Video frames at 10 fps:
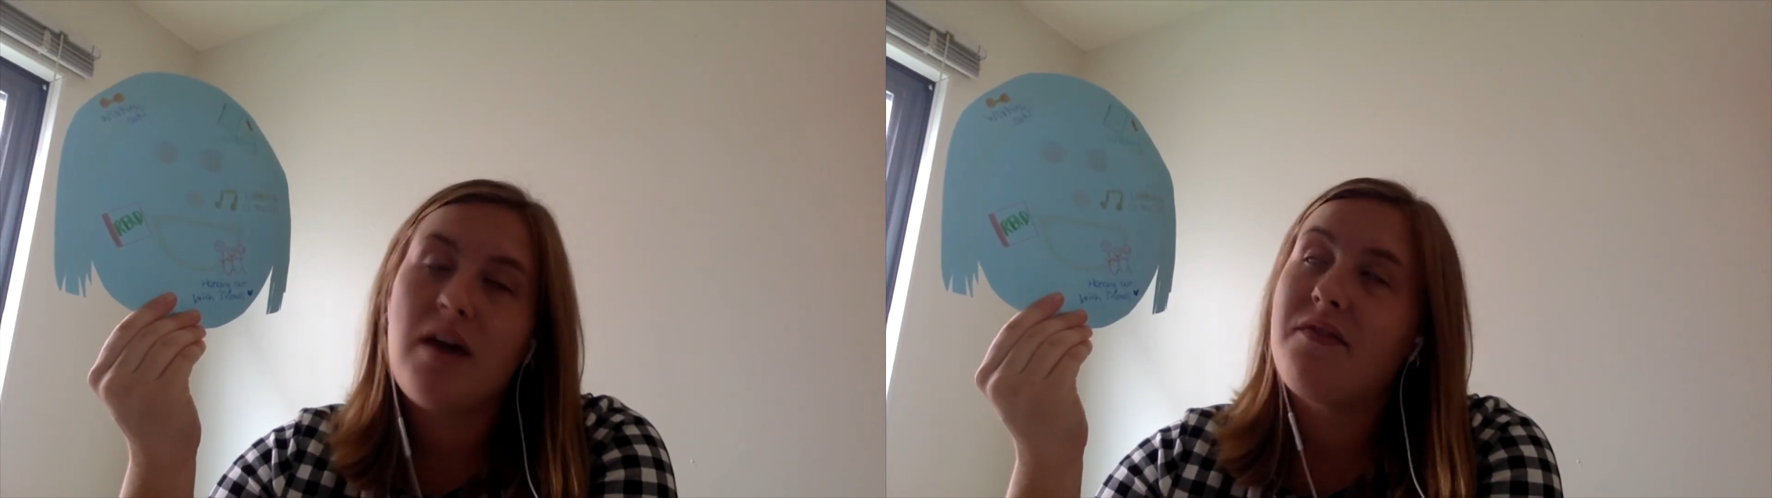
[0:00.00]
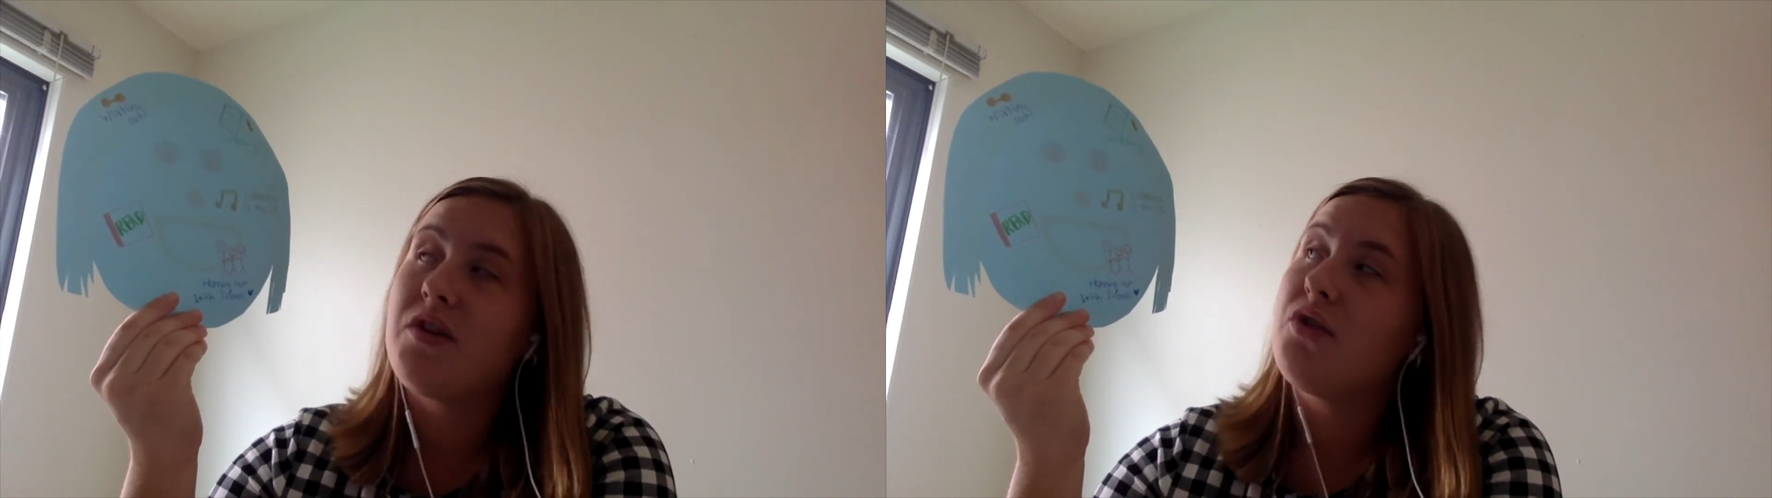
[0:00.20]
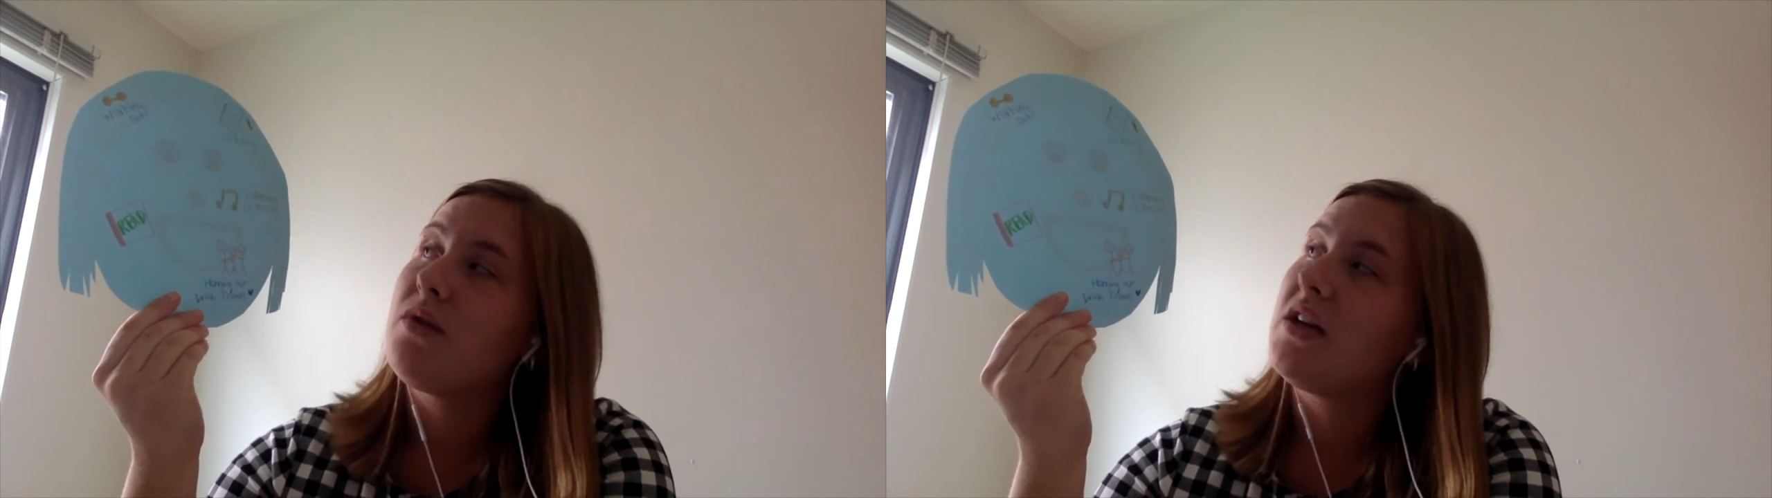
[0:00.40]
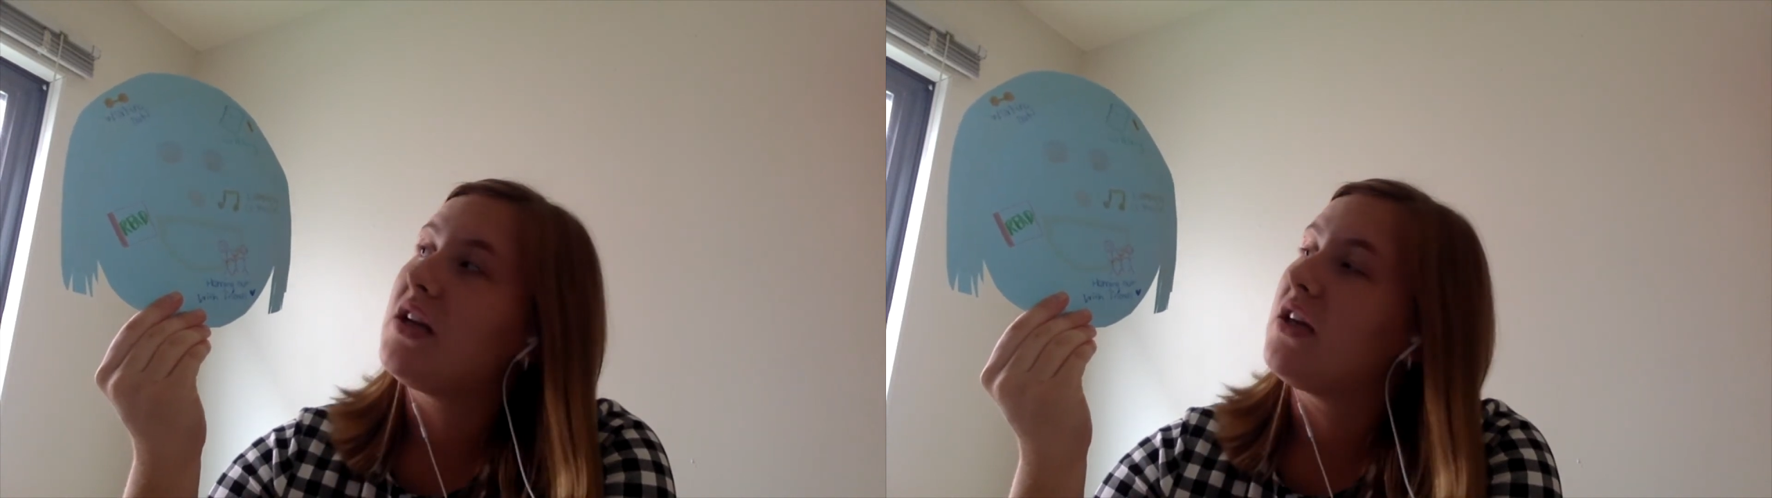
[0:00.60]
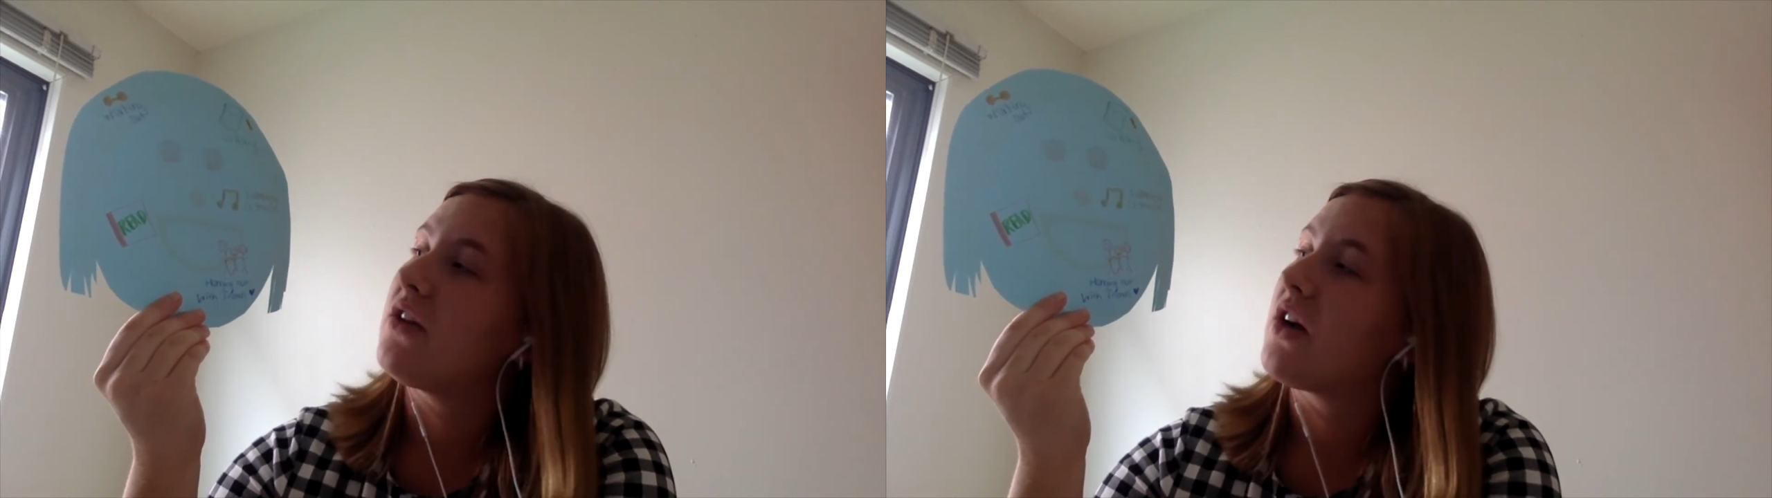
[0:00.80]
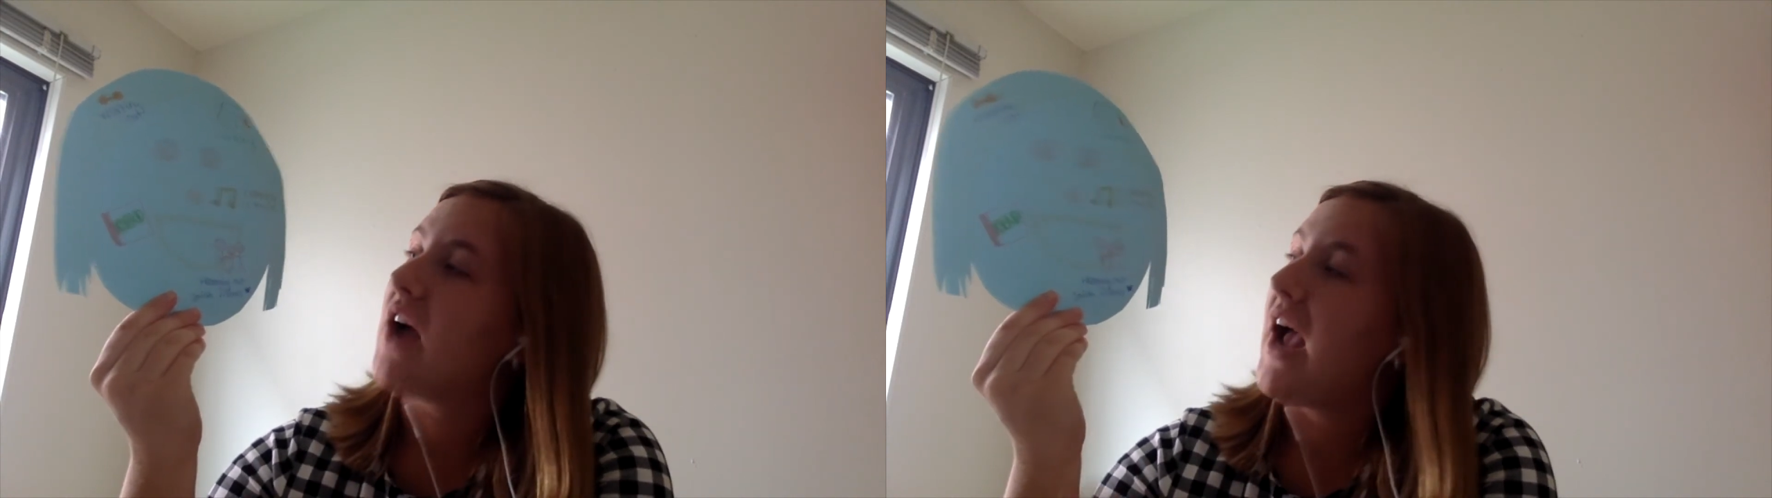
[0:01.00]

And then you can either